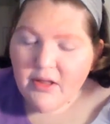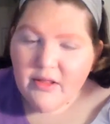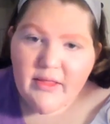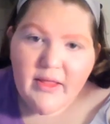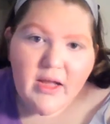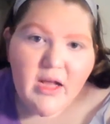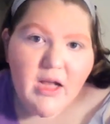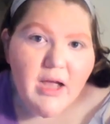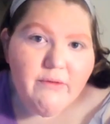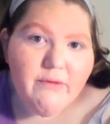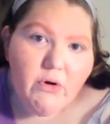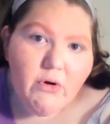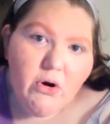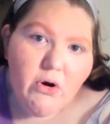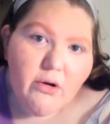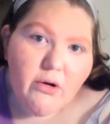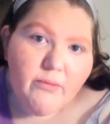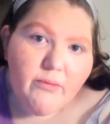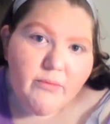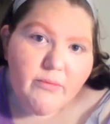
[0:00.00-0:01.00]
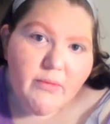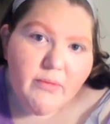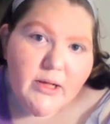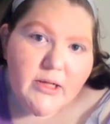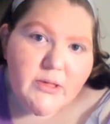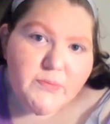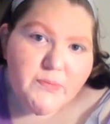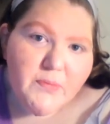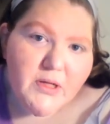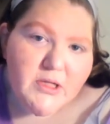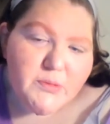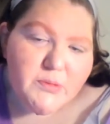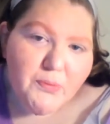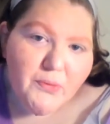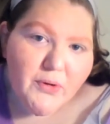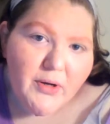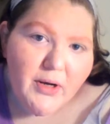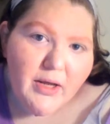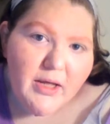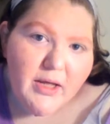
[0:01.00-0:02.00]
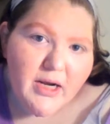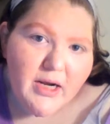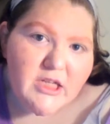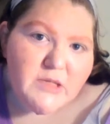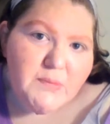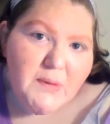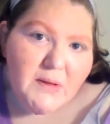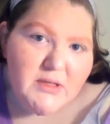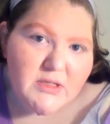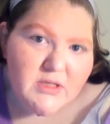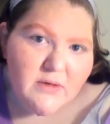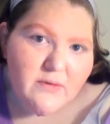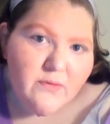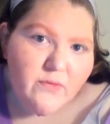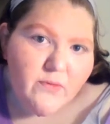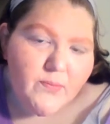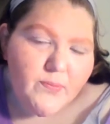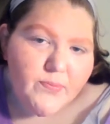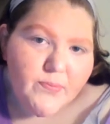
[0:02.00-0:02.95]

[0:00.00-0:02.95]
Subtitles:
like CoverGirl, it's pretty inexpensive,